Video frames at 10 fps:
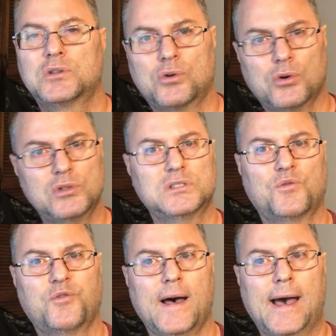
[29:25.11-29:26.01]
And
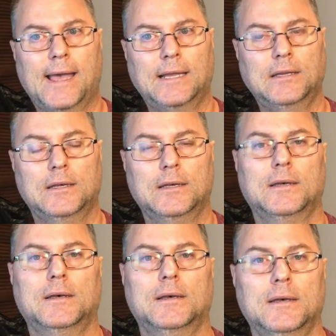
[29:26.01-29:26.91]
Paul,
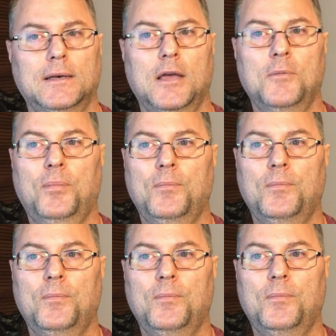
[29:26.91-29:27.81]
he is
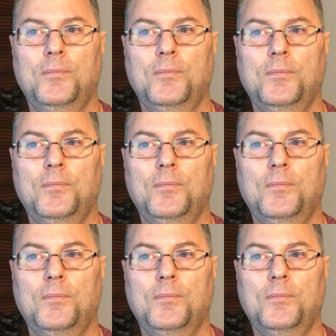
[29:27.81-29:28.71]
ecstatic because
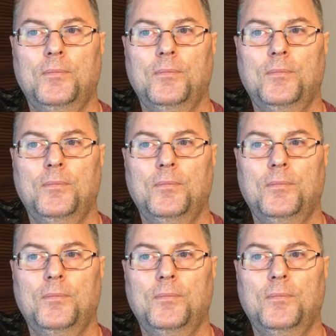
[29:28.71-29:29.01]
why?